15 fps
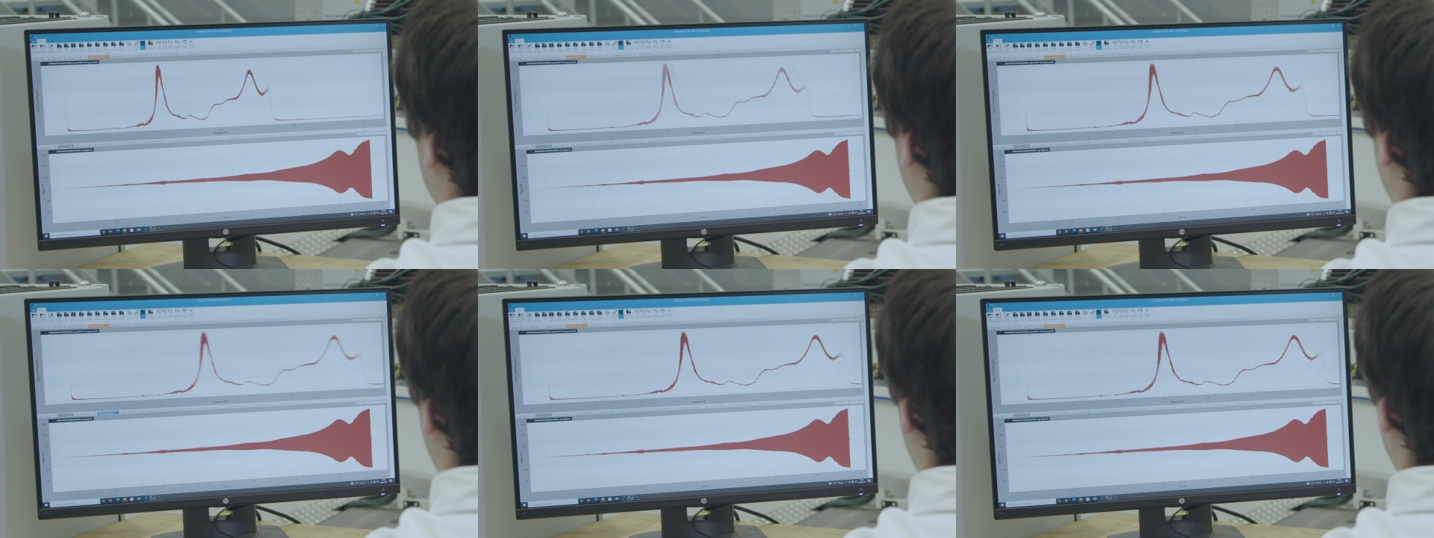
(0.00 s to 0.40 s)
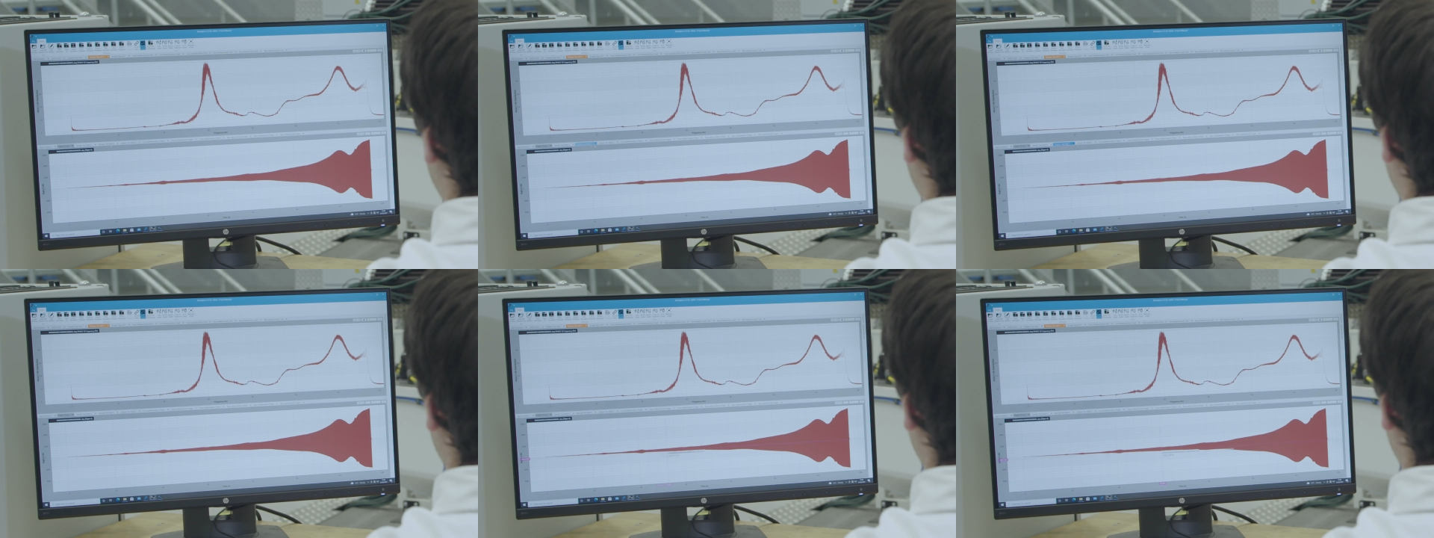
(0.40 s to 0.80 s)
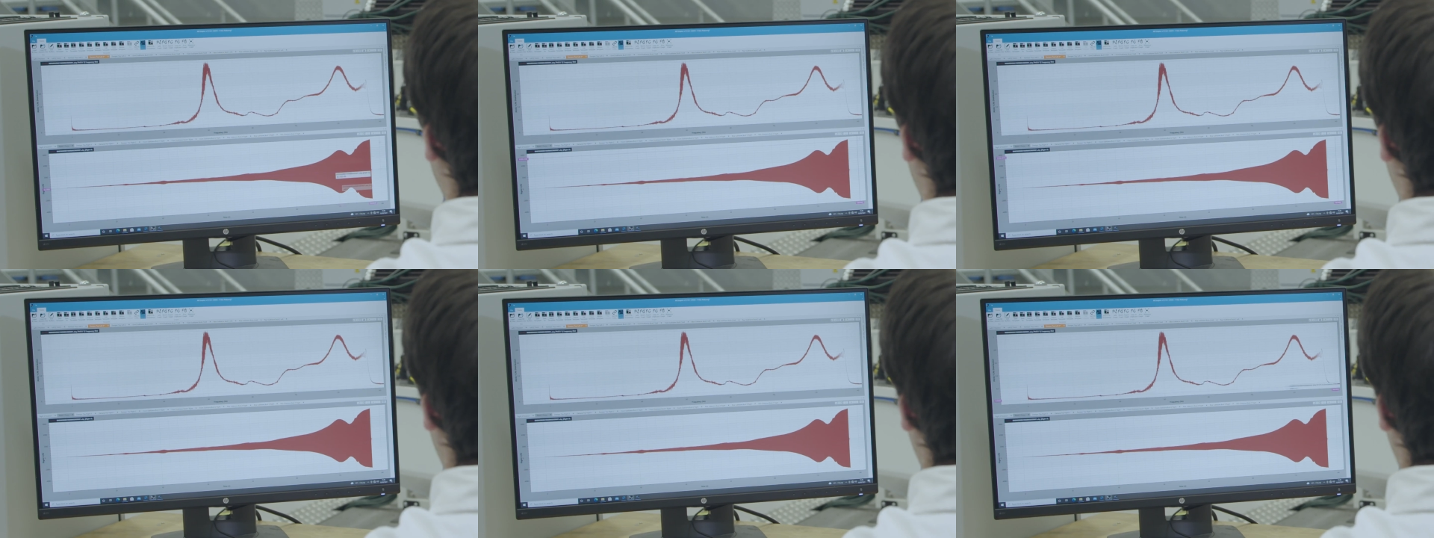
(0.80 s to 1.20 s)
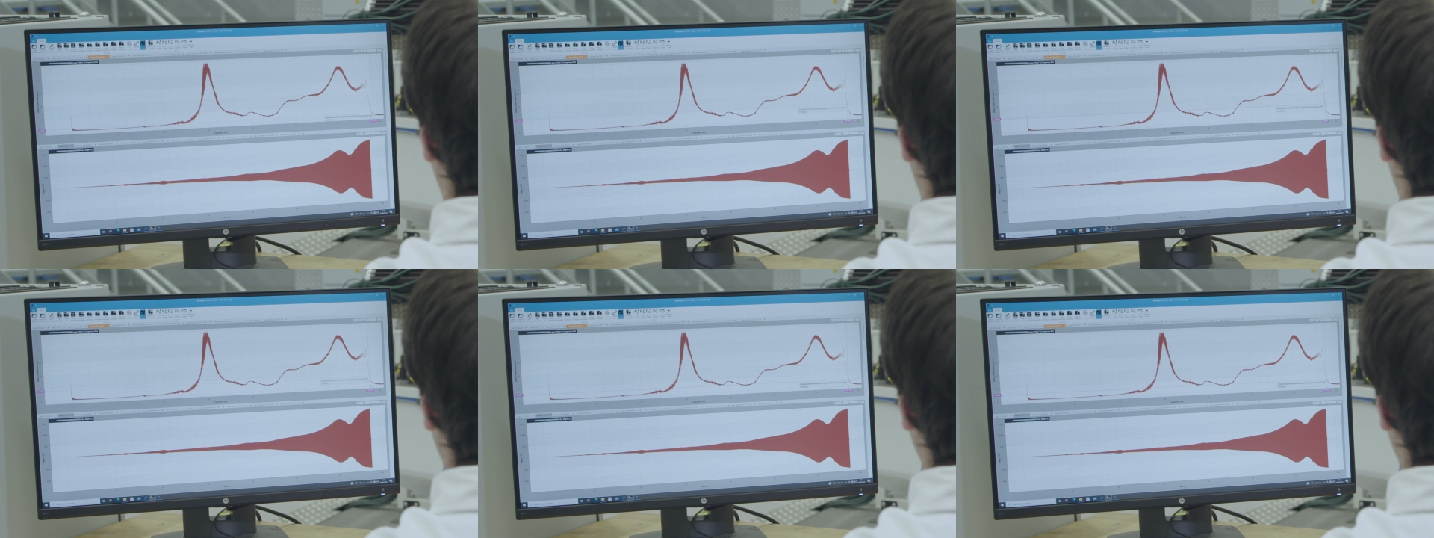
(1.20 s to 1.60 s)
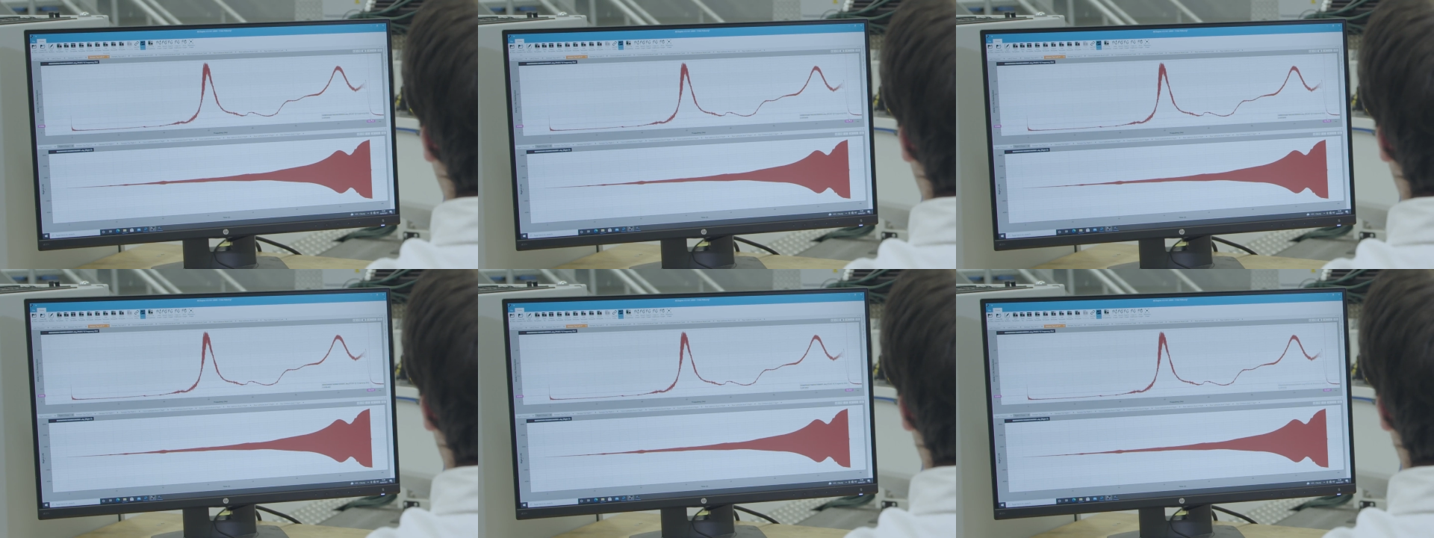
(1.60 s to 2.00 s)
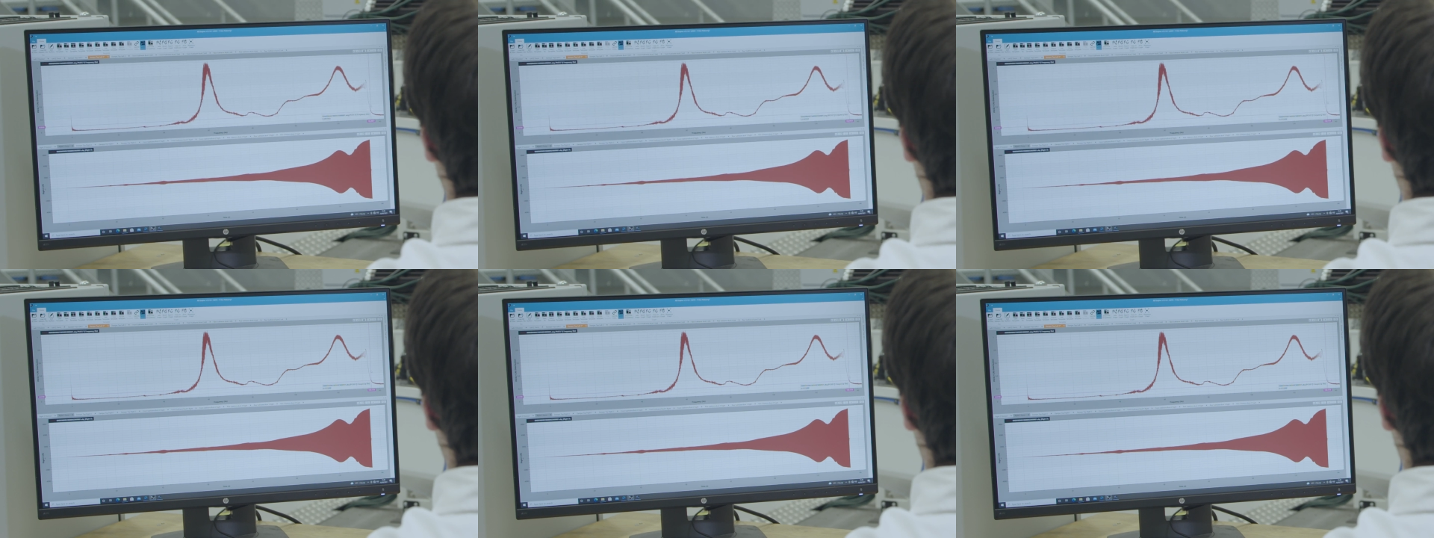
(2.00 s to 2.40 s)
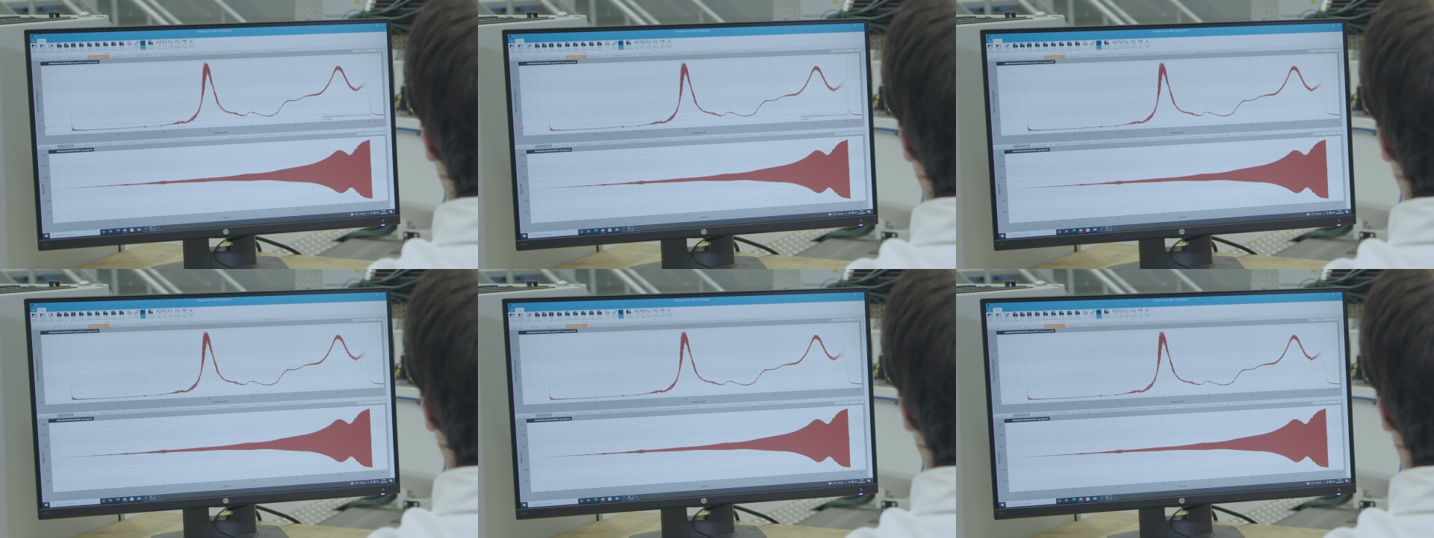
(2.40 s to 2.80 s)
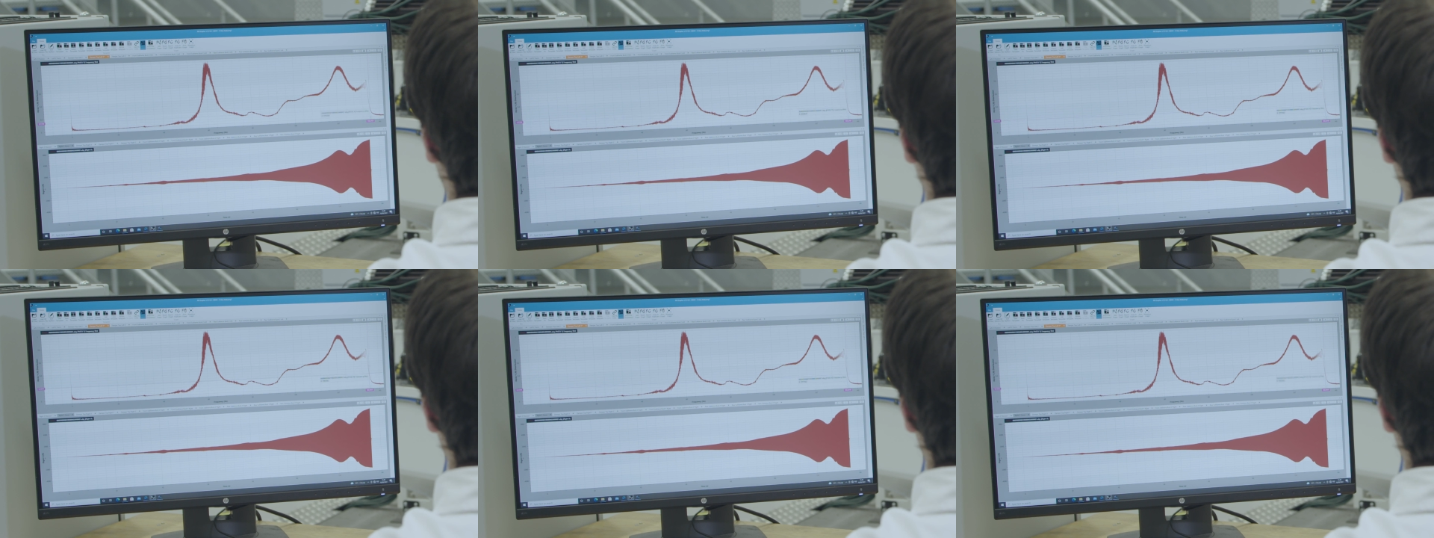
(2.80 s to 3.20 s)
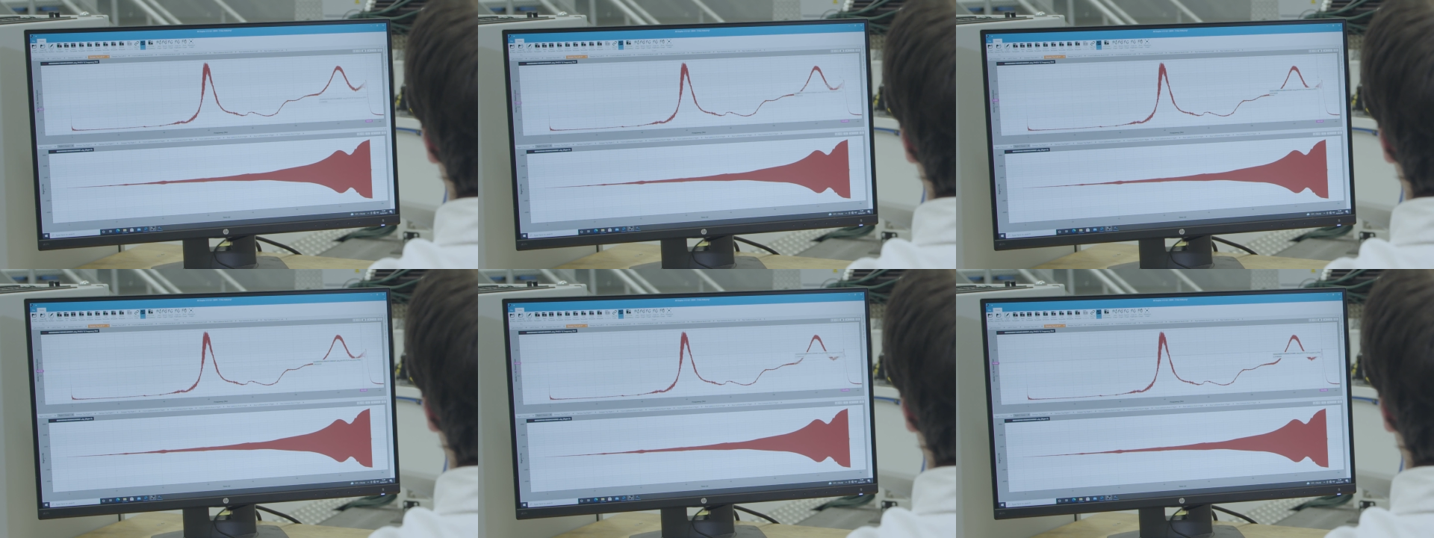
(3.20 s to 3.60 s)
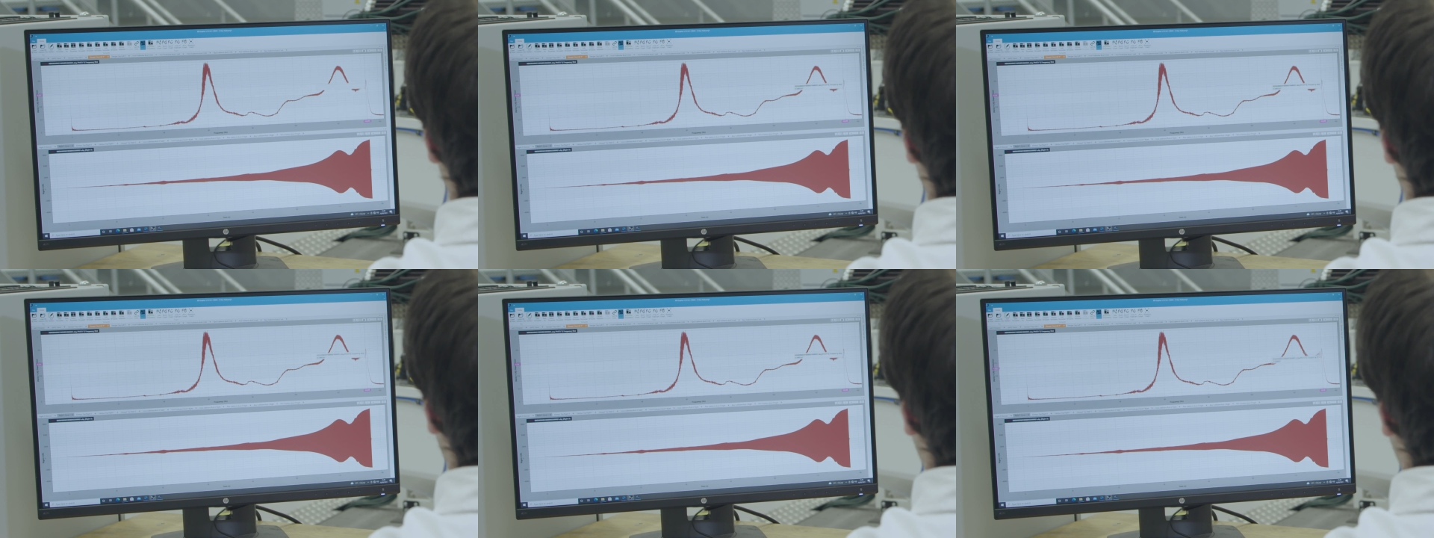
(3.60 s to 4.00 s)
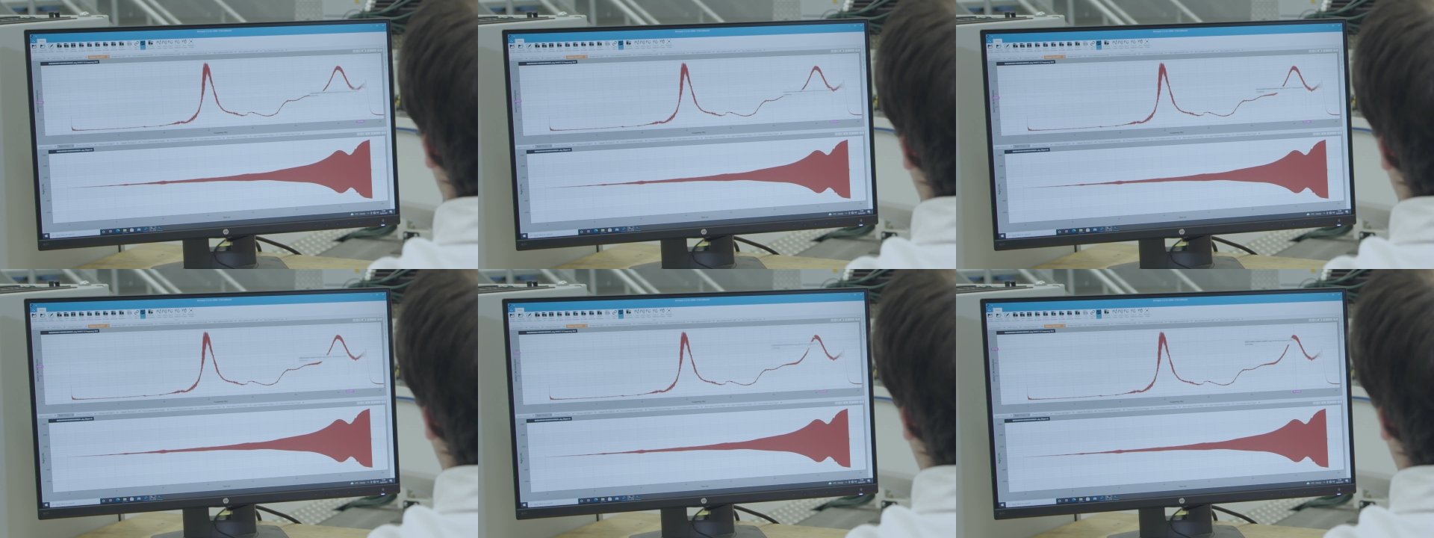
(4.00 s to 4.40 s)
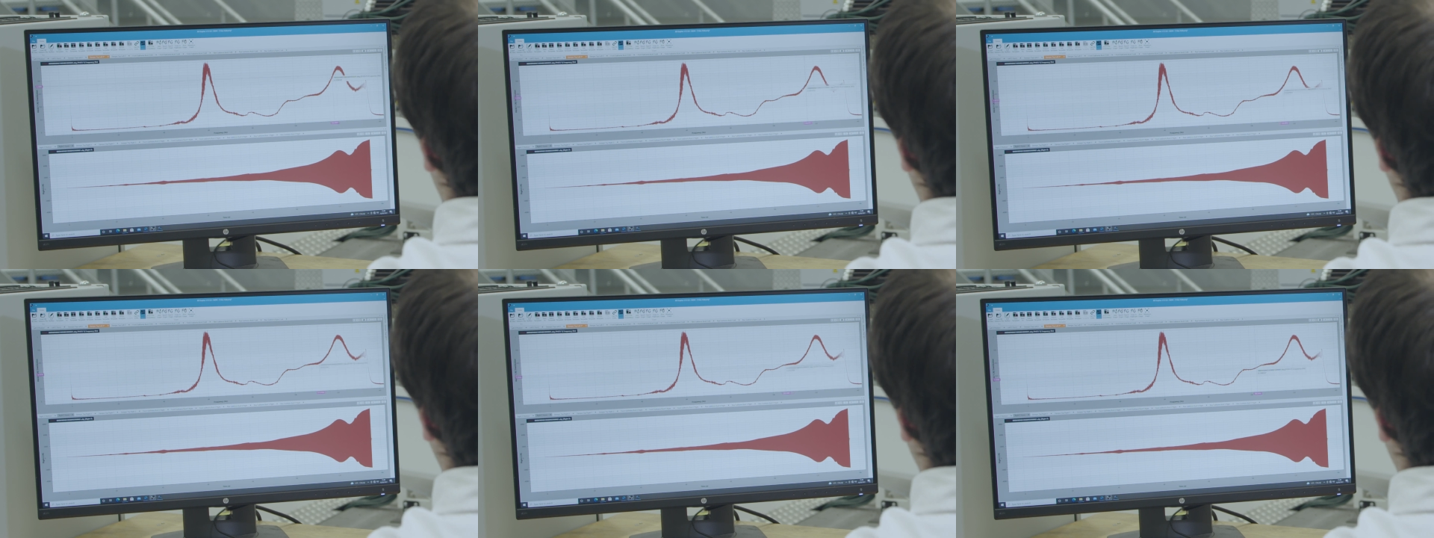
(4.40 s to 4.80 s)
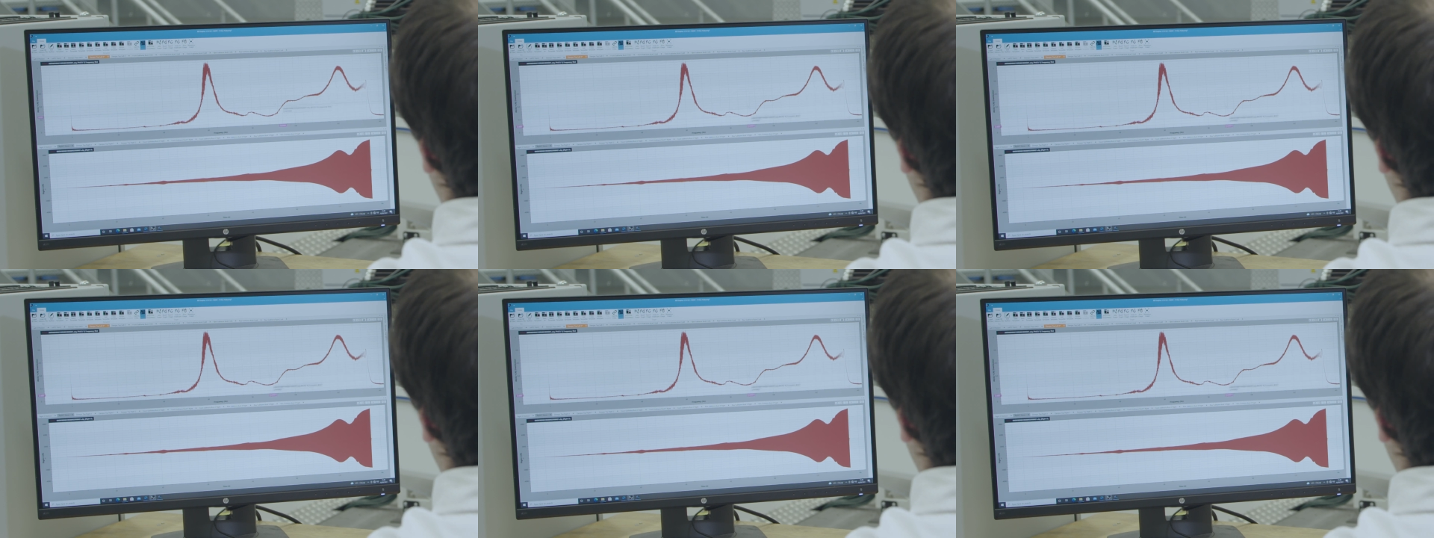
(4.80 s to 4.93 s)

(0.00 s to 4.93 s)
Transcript: No face is visible, so there are no lips to read.